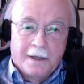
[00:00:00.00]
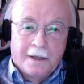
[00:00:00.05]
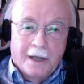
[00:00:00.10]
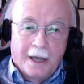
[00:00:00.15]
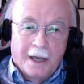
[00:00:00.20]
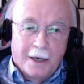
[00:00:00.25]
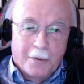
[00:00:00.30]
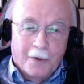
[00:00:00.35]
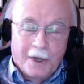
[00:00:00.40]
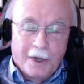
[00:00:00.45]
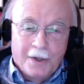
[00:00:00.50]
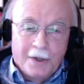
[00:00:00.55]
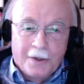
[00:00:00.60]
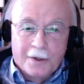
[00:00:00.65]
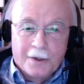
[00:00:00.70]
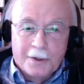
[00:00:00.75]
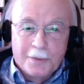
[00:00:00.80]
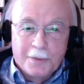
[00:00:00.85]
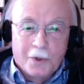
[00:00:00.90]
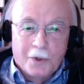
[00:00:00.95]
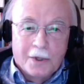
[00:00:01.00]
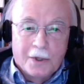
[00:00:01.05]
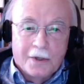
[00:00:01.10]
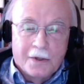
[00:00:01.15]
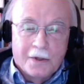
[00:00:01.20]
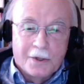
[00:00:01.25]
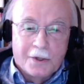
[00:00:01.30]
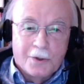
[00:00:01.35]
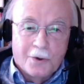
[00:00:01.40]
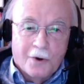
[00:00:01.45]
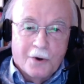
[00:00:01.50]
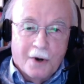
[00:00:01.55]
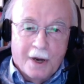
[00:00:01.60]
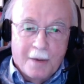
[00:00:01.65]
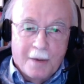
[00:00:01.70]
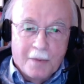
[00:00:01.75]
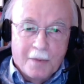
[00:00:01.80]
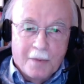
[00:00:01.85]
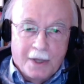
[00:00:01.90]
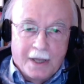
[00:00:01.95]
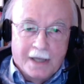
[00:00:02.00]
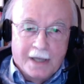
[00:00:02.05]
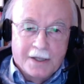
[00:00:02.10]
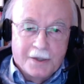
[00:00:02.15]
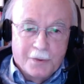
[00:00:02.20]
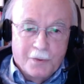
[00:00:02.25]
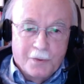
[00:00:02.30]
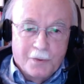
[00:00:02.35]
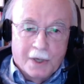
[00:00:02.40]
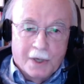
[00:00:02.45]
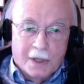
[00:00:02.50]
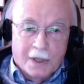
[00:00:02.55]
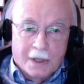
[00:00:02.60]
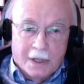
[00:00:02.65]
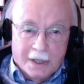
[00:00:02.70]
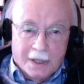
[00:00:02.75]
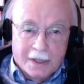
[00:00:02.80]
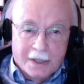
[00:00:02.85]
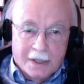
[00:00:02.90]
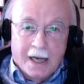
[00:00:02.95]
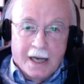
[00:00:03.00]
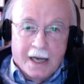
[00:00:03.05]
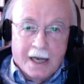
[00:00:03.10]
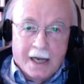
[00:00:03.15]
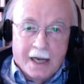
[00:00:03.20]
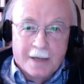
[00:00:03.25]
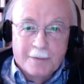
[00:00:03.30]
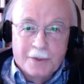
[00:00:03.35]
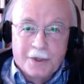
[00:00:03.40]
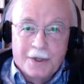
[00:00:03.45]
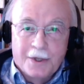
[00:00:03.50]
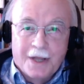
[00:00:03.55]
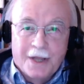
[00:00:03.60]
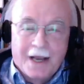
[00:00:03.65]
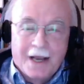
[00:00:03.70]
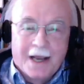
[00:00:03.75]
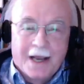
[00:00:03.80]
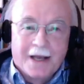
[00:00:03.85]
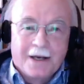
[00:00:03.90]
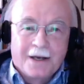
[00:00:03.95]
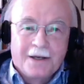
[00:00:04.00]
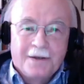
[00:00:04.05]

Anyway, there's more to the story, but that's where Ghazali comes to the end.